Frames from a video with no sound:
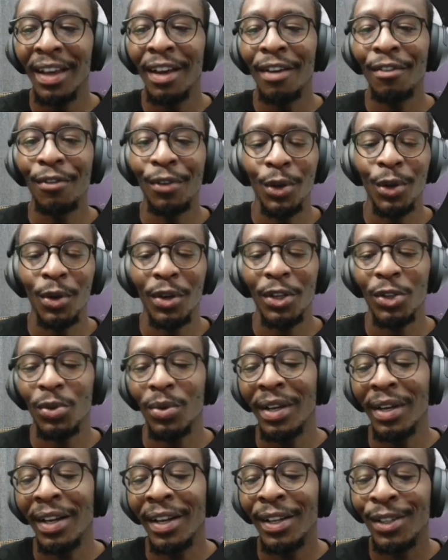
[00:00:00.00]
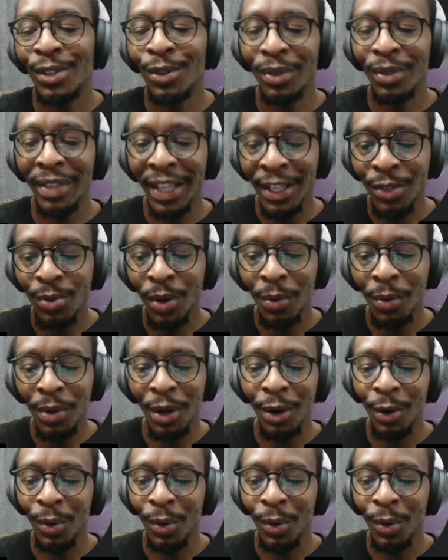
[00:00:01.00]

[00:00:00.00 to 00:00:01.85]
for you as well. So that's where we are